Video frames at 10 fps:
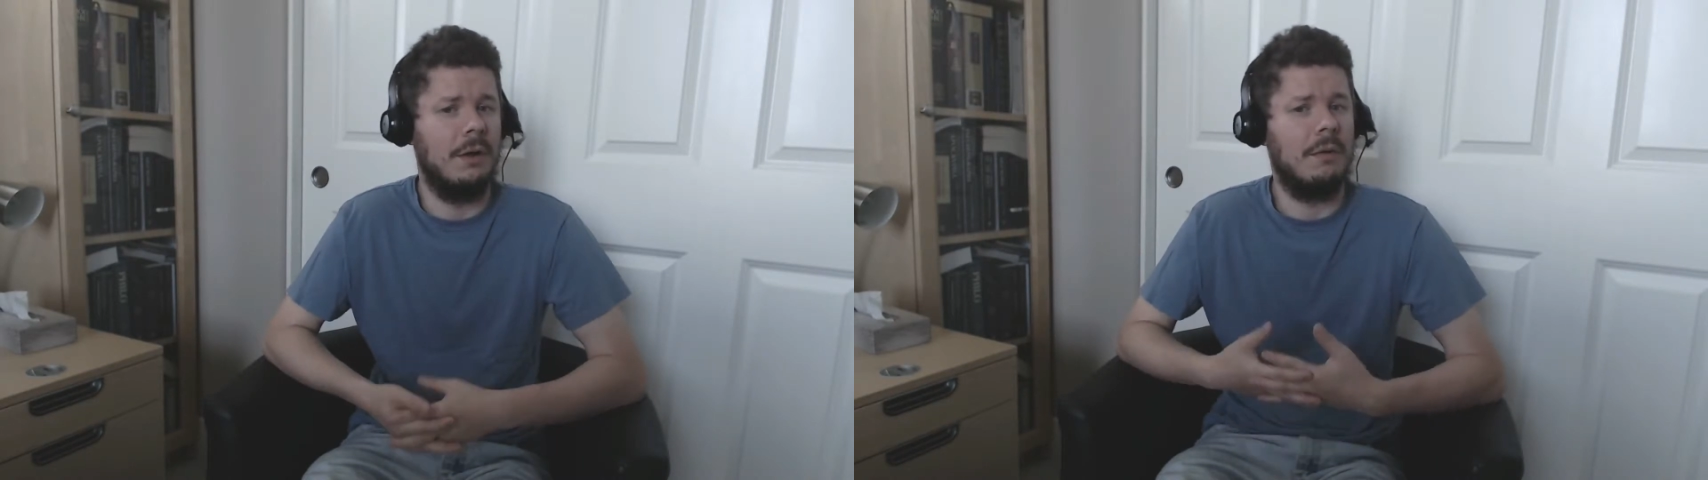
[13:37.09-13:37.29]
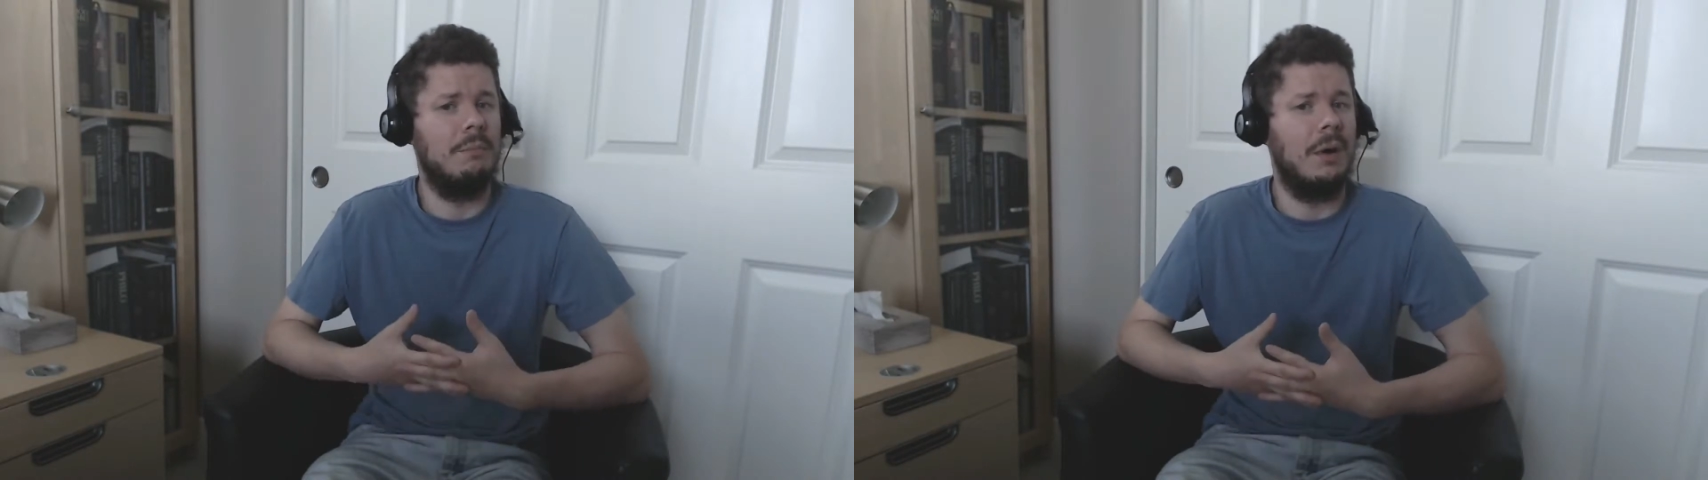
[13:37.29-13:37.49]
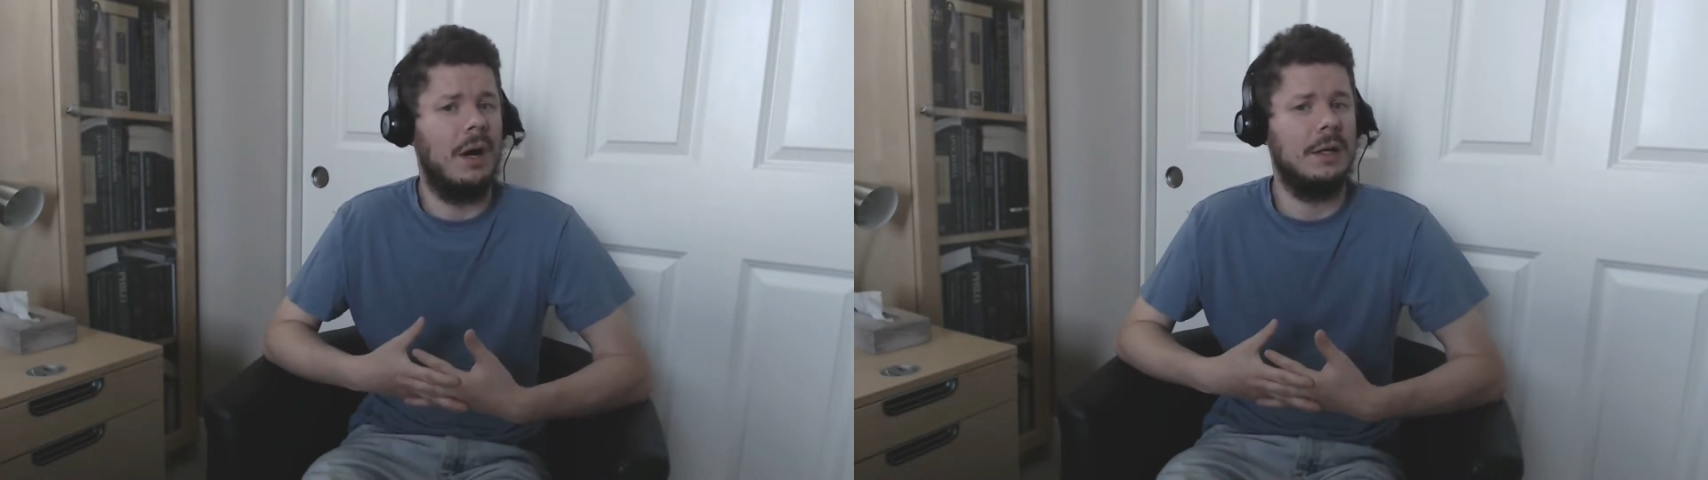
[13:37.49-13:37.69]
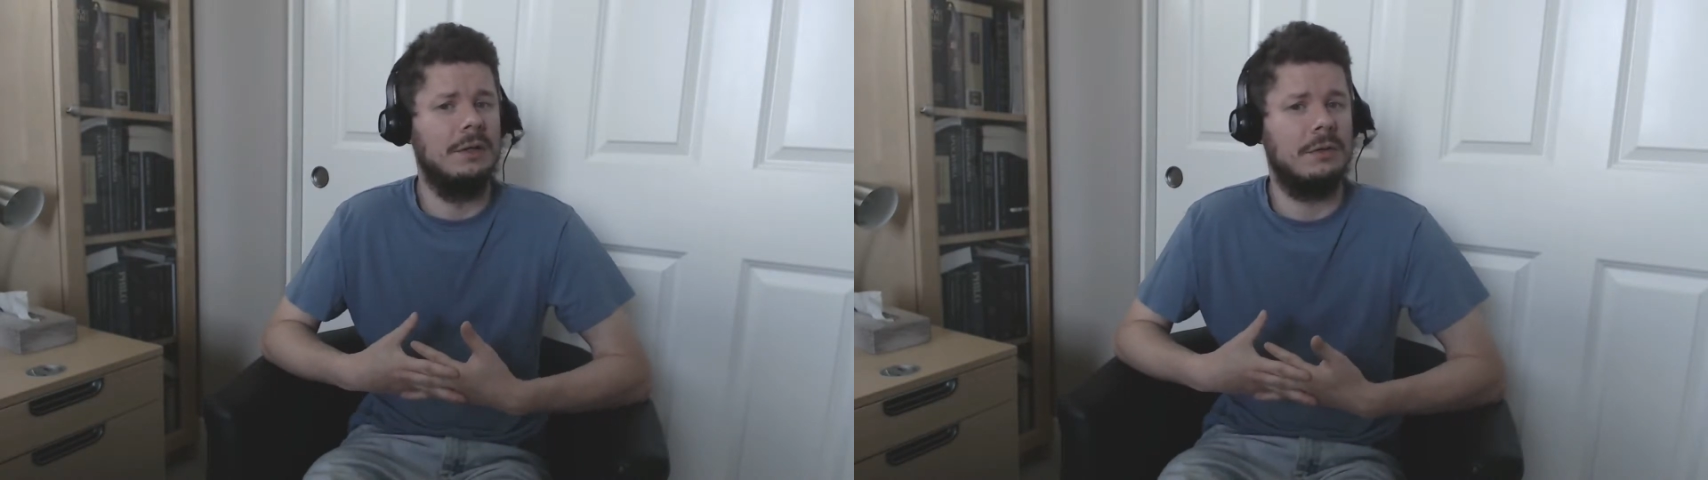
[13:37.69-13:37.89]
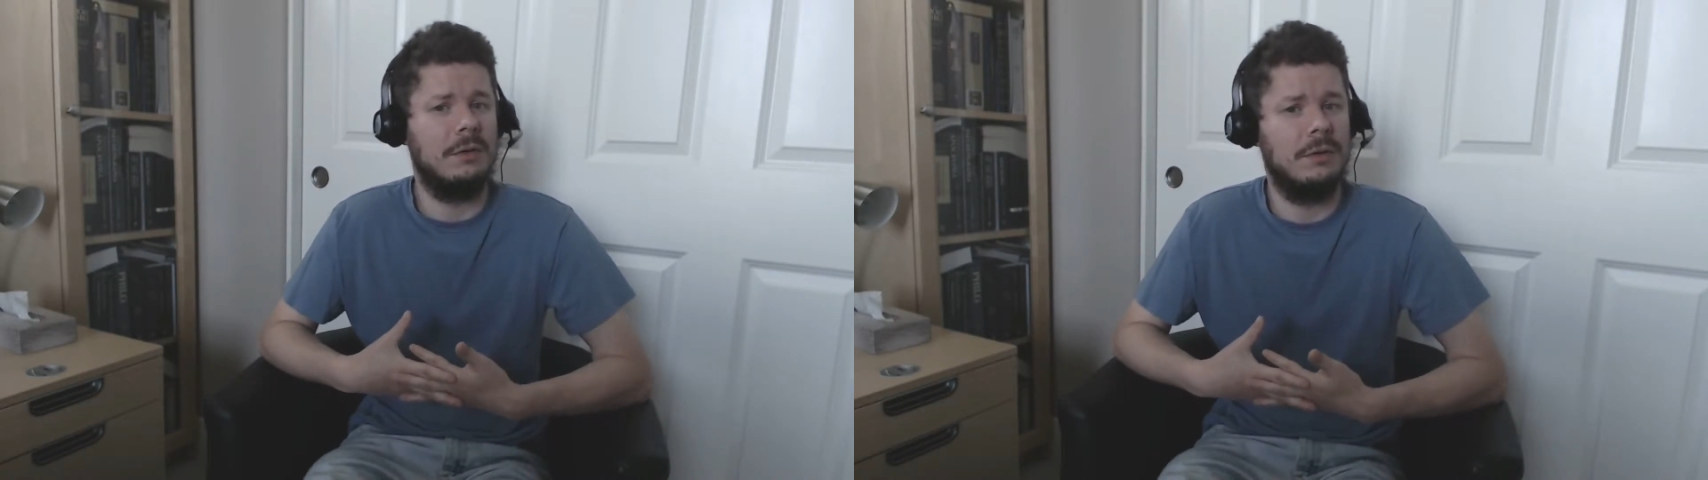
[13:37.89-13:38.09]
Our
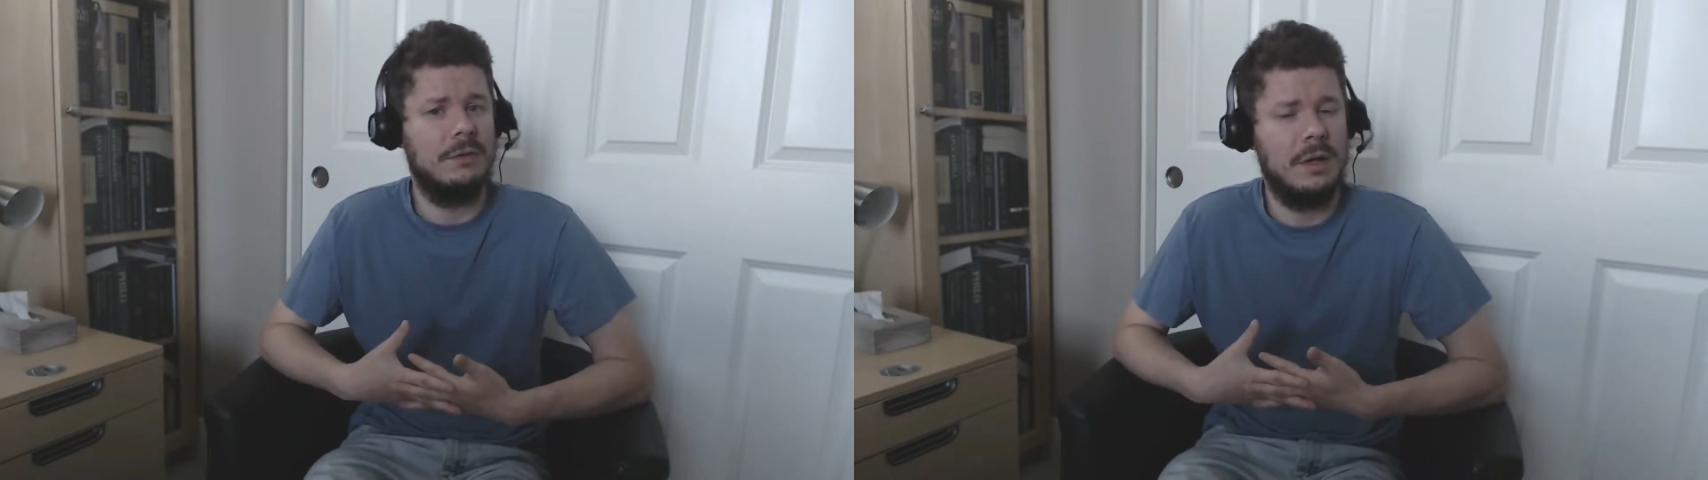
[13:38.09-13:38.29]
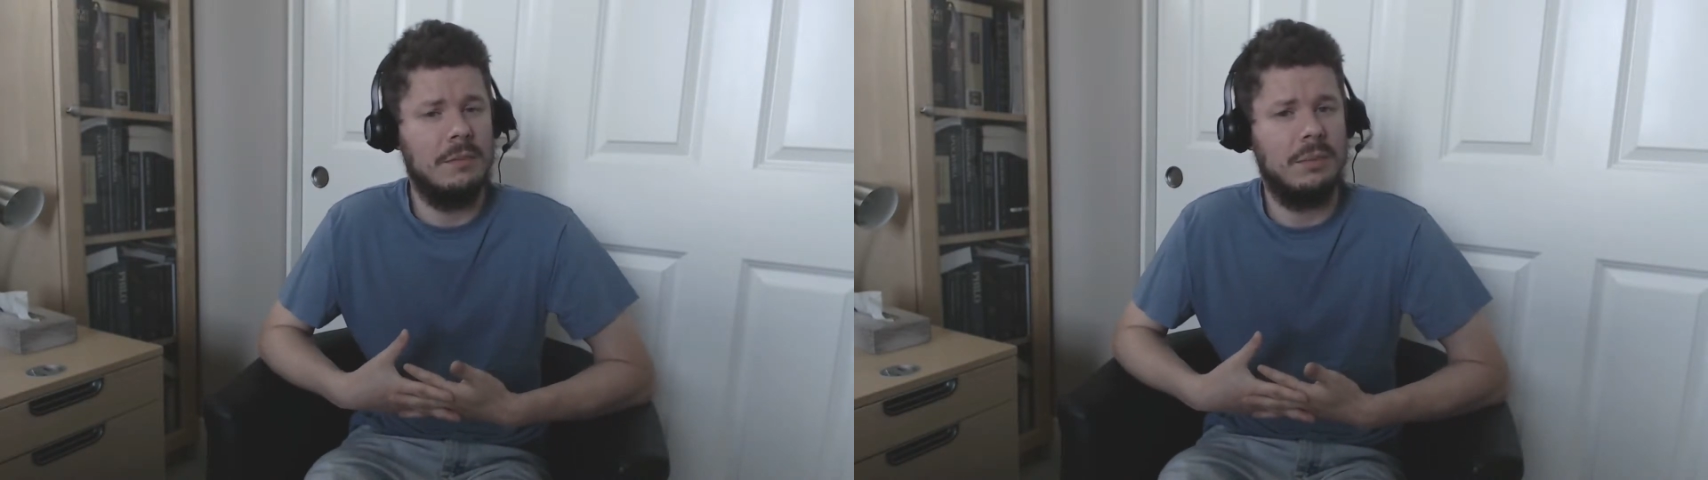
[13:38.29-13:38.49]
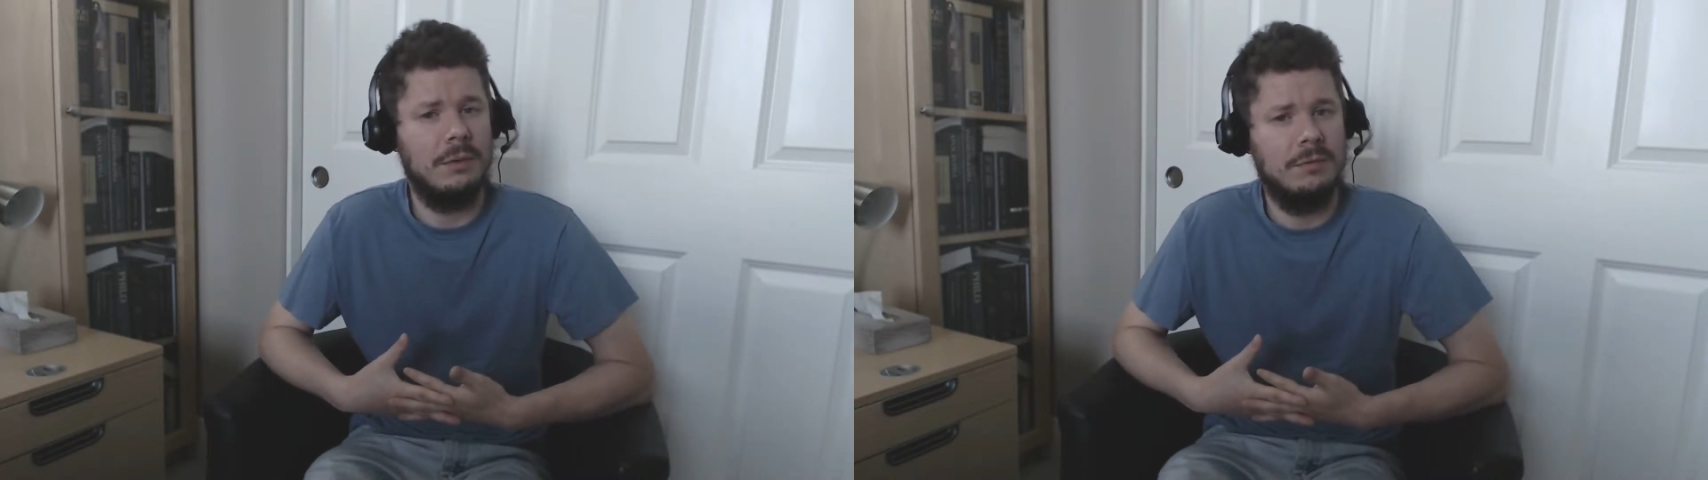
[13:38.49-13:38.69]
bodies are the temple